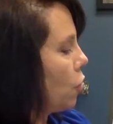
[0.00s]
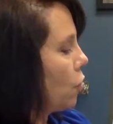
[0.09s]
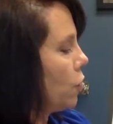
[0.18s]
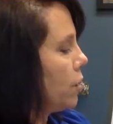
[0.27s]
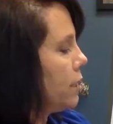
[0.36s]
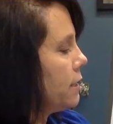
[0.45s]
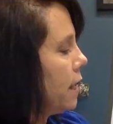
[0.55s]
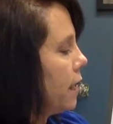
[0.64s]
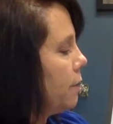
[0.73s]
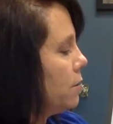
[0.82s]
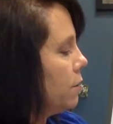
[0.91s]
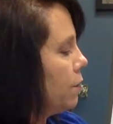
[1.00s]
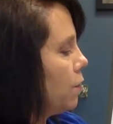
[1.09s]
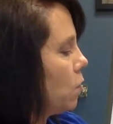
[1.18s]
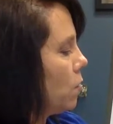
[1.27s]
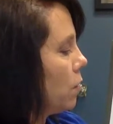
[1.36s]
30 times
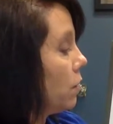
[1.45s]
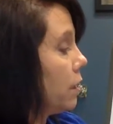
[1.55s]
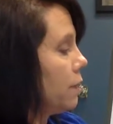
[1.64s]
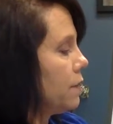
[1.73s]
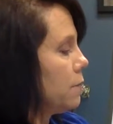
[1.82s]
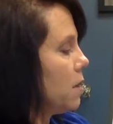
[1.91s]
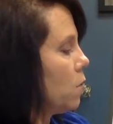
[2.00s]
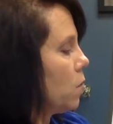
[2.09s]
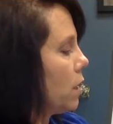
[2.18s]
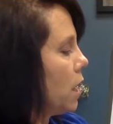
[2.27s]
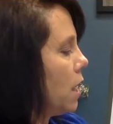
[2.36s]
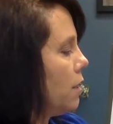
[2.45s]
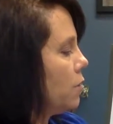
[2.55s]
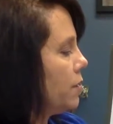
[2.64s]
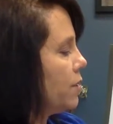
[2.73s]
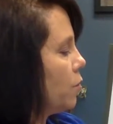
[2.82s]
4 gives me
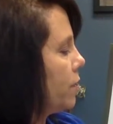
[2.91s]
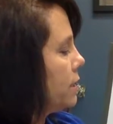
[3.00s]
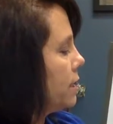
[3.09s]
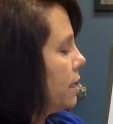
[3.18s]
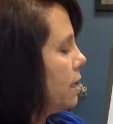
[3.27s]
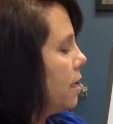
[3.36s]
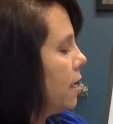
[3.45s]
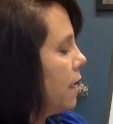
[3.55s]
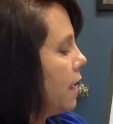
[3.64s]
120.